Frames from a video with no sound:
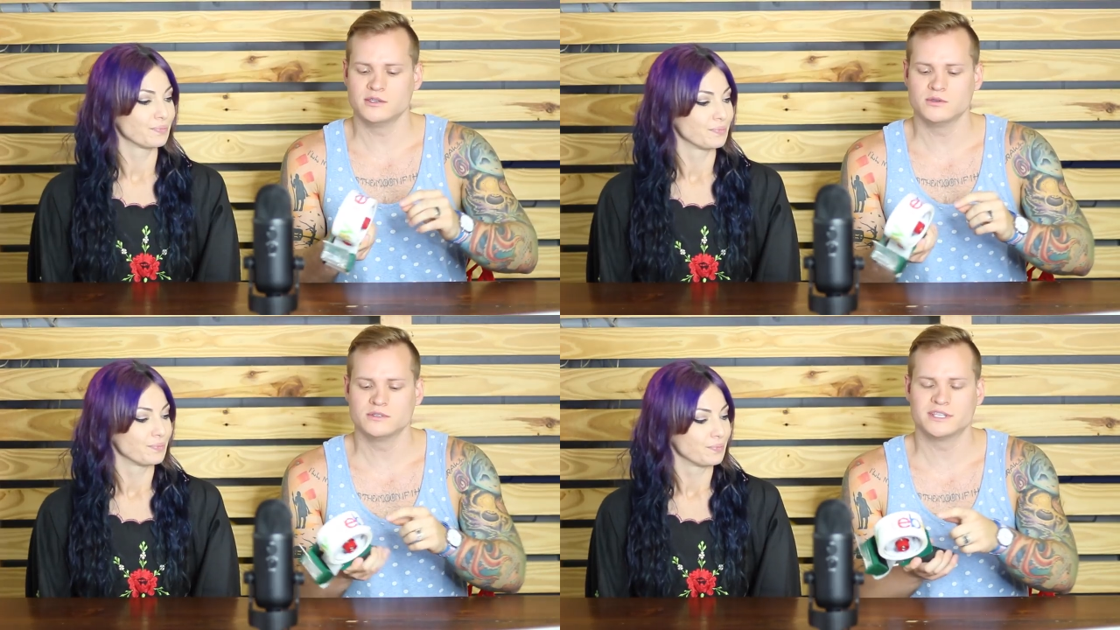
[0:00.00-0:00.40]

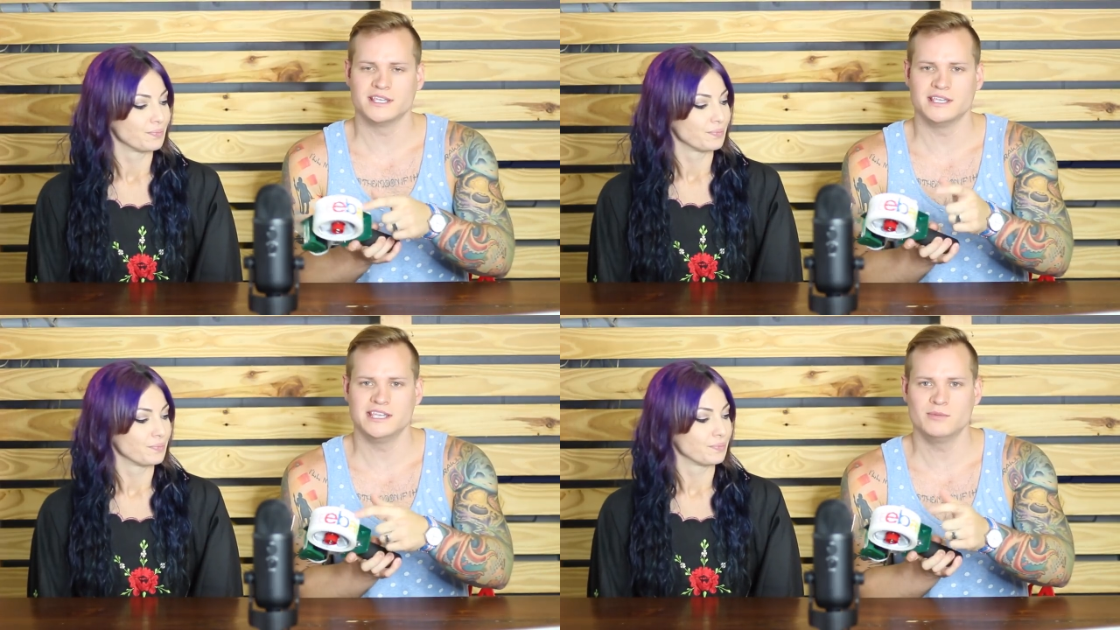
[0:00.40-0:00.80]
Speaker 1: use
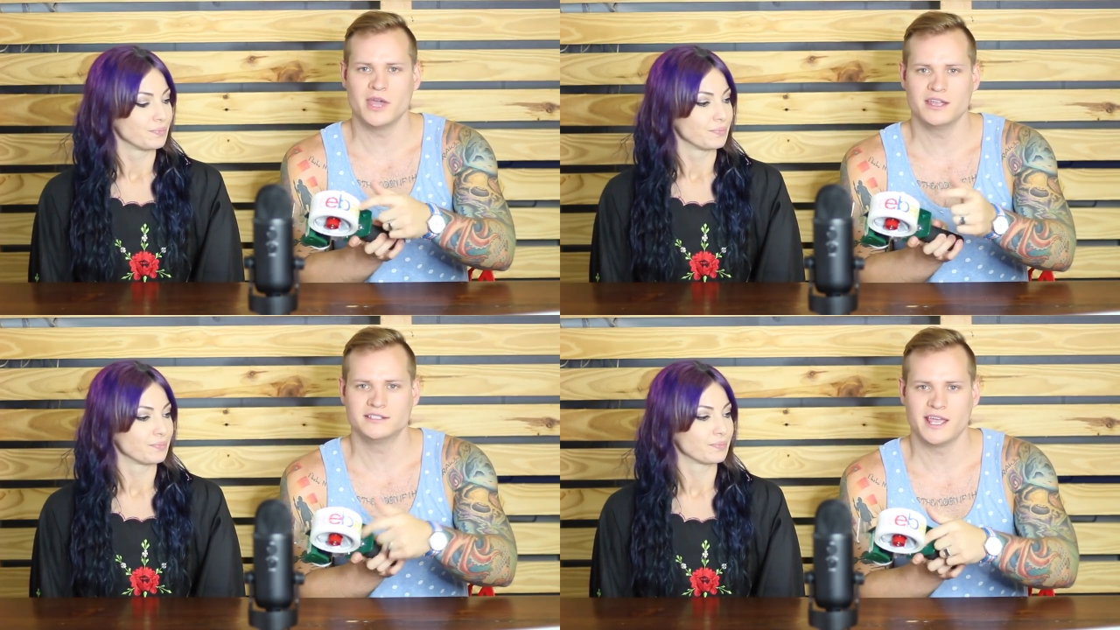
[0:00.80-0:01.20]
the
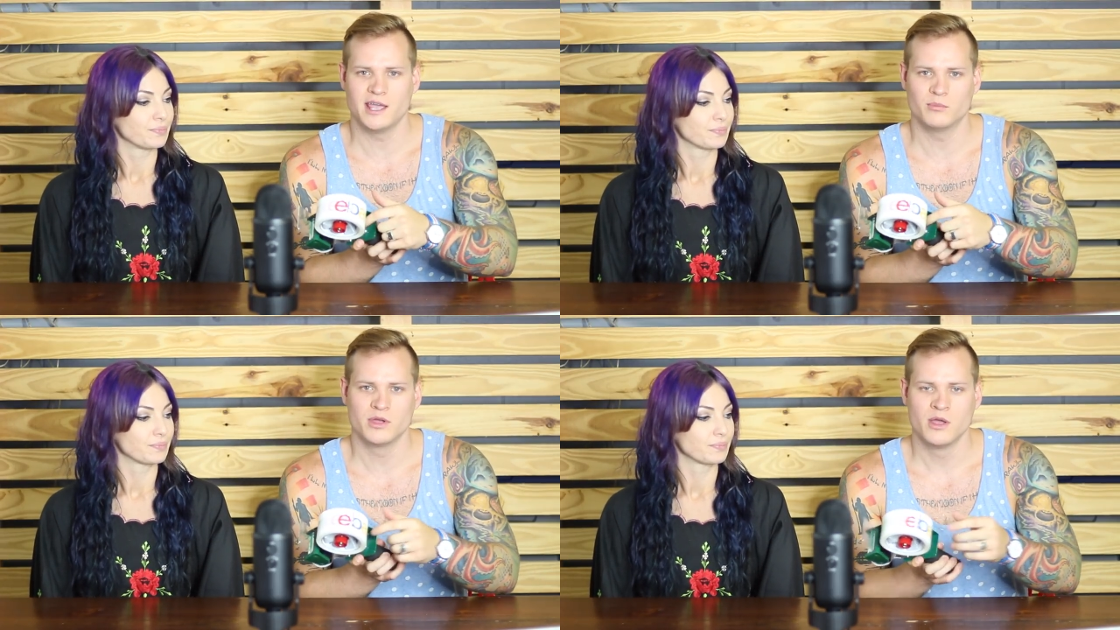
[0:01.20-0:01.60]
ebay
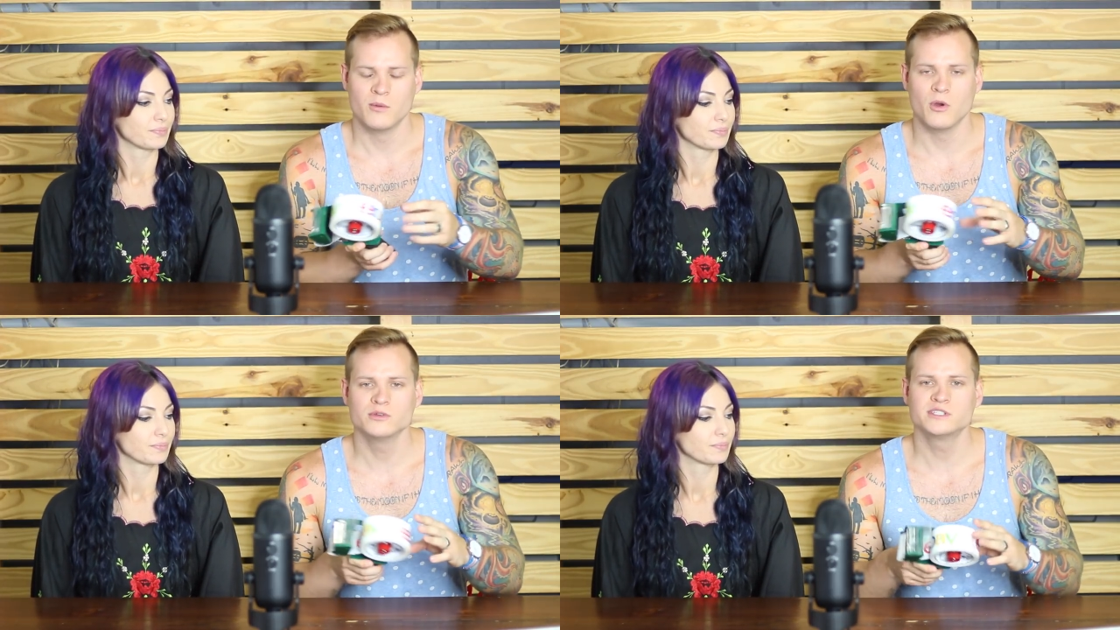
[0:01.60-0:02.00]
tape
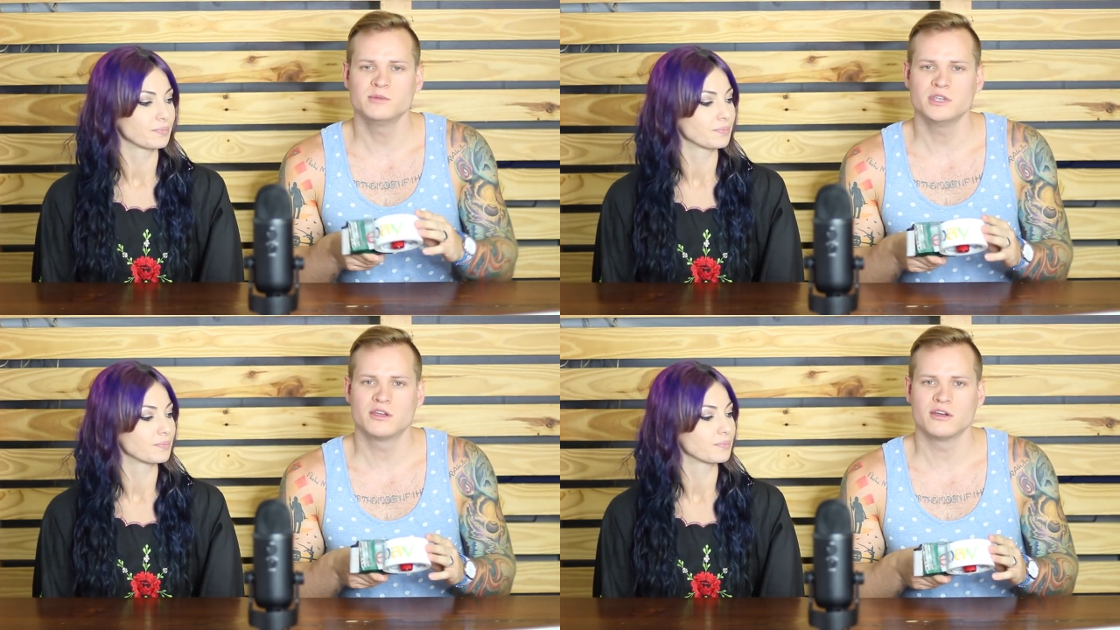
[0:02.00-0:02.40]

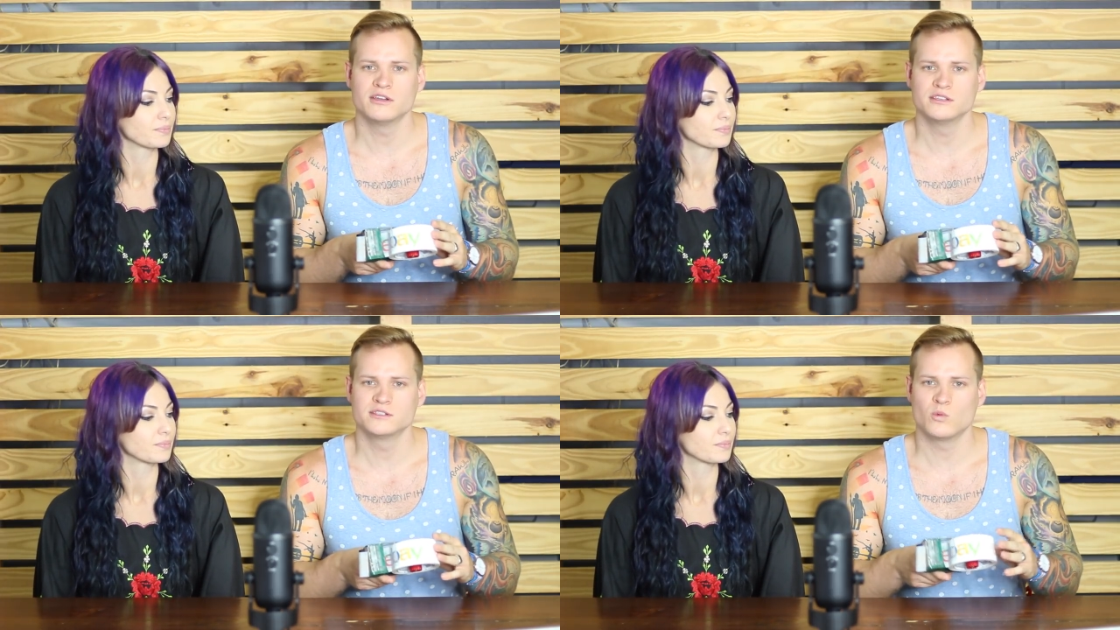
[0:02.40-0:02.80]
mostly
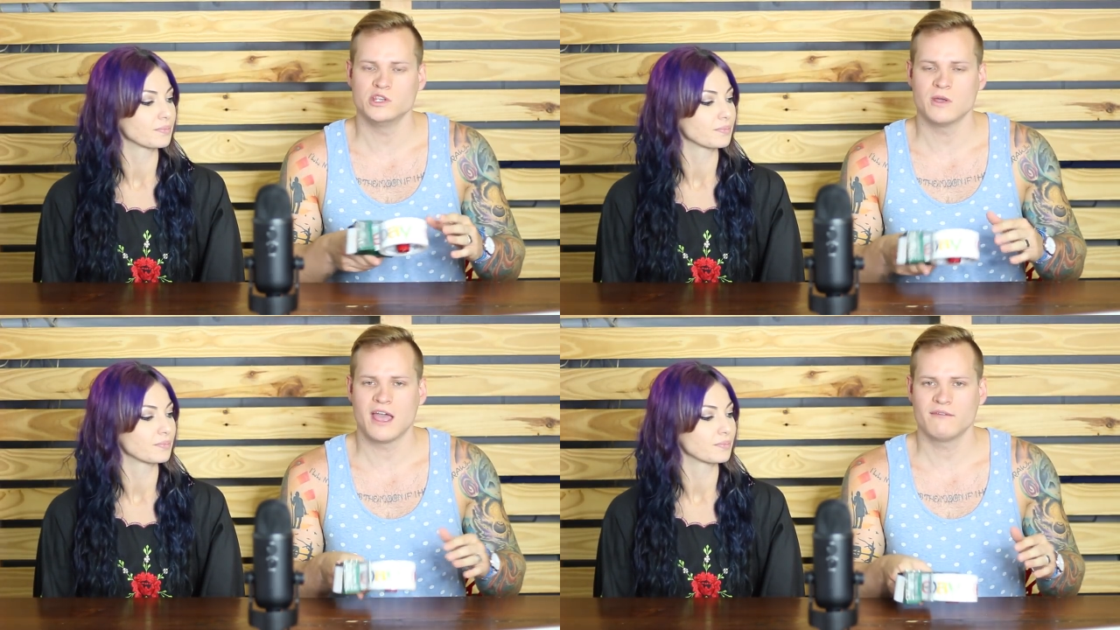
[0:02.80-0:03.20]
because
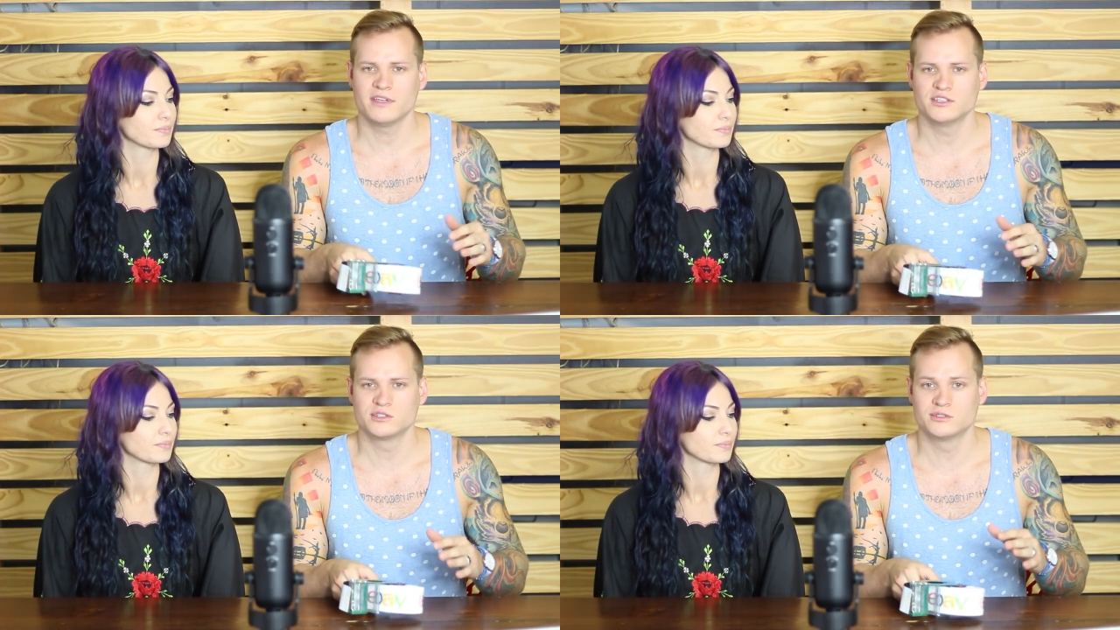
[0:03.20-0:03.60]
when you have
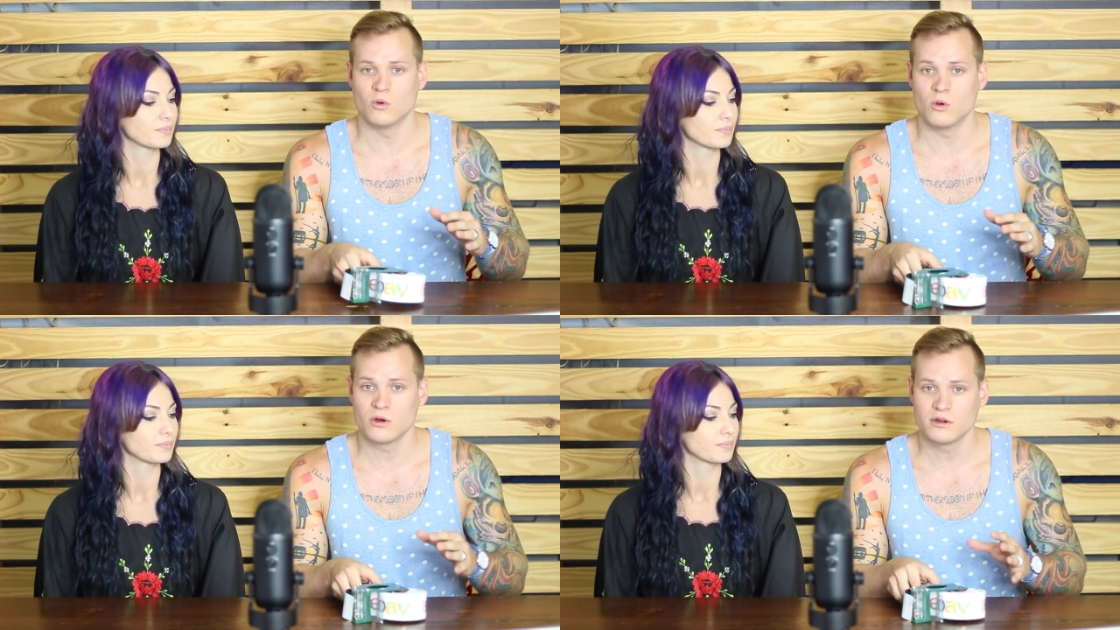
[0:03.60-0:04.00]
a
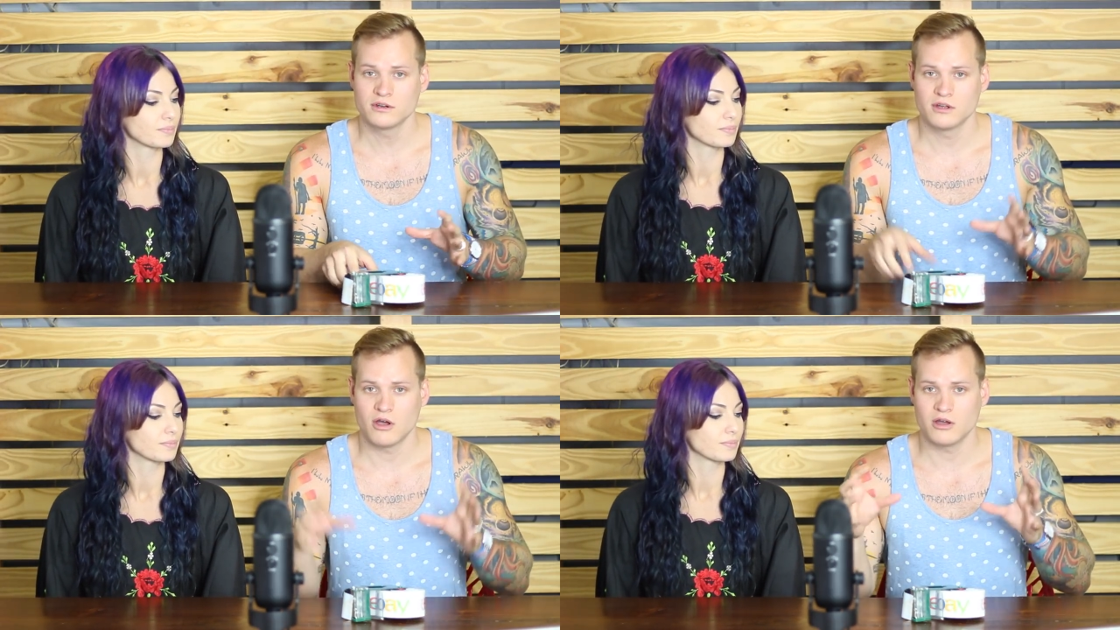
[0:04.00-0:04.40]
store